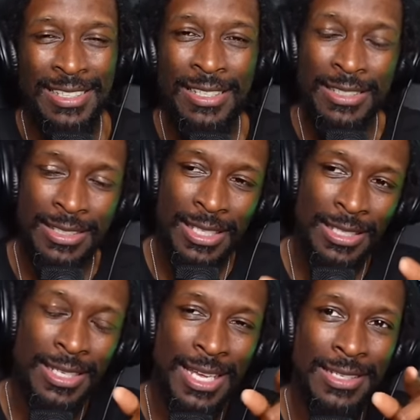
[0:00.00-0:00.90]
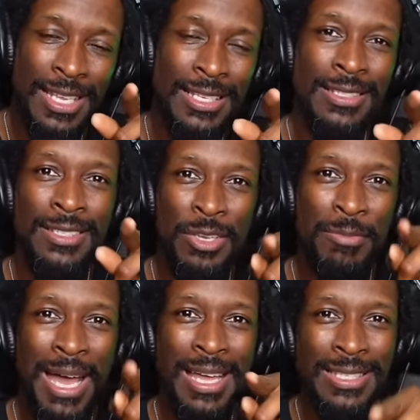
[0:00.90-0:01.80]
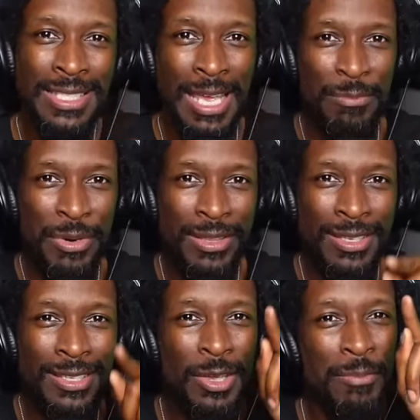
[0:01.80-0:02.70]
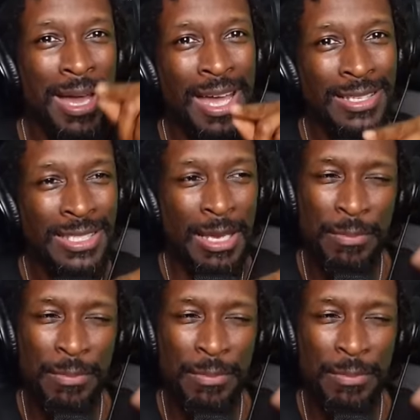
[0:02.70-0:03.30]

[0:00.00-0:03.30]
See, that your mindset, brother, your mindset.